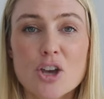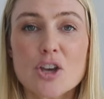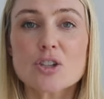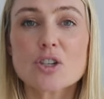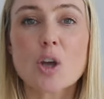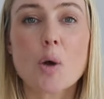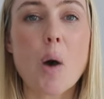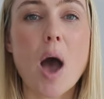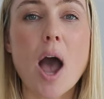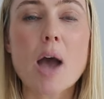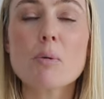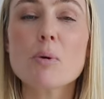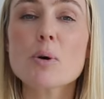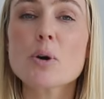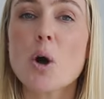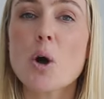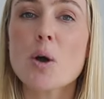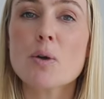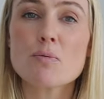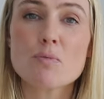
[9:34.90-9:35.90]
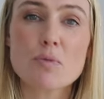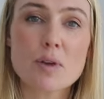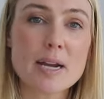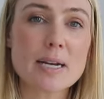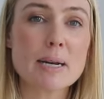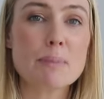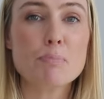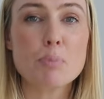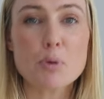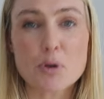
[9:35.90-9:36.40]
So I will go and
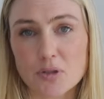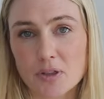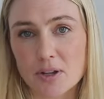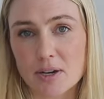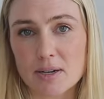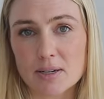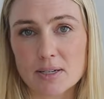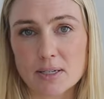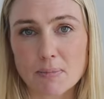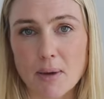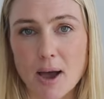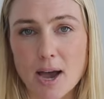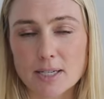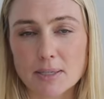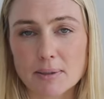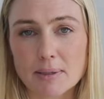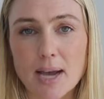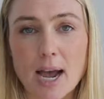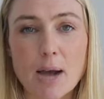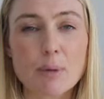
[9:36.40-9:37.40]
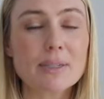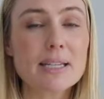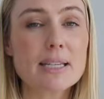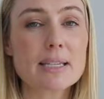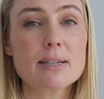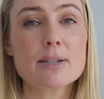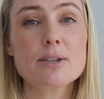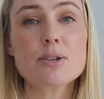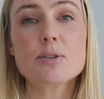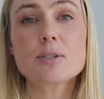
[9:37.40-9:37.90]
read a book that inspires me. I will
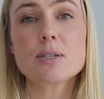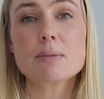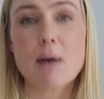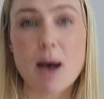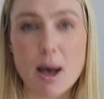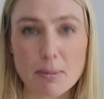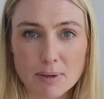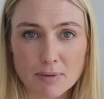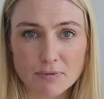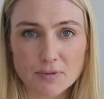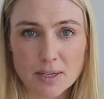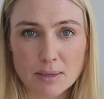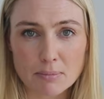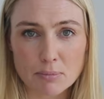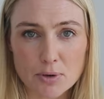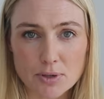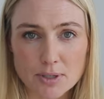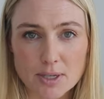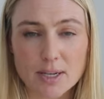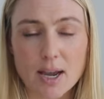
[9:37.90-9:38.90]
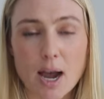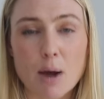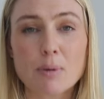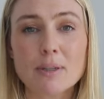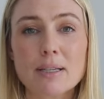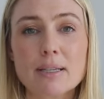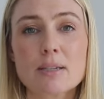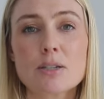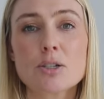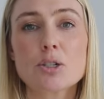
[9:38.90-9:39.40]
listen to some uplifting music. I will
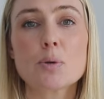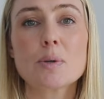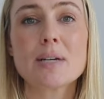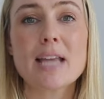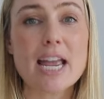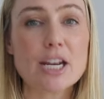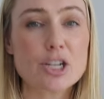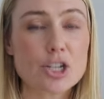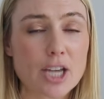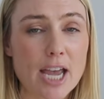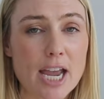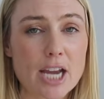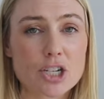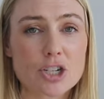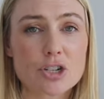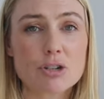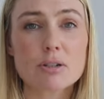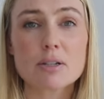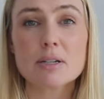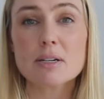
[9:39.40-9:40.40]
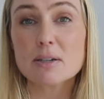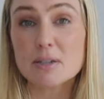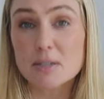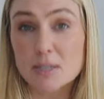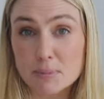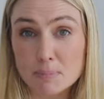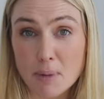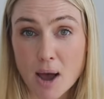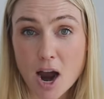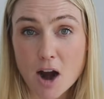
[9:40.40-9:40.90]
listen to an educational and
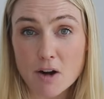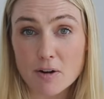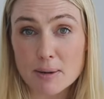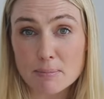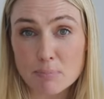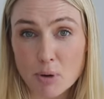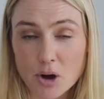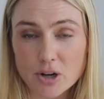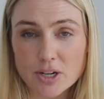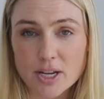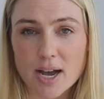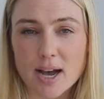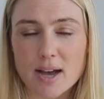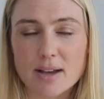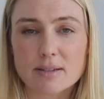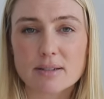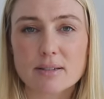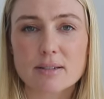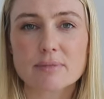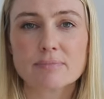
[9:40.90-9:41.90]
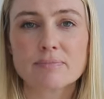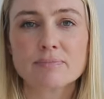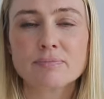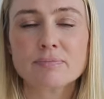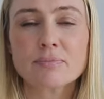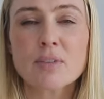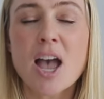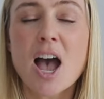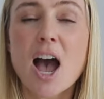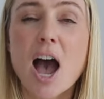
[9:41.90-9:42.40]
inspiring podcast.
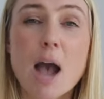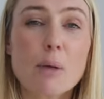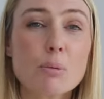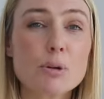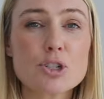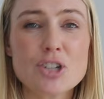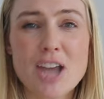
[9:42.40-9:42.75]
I will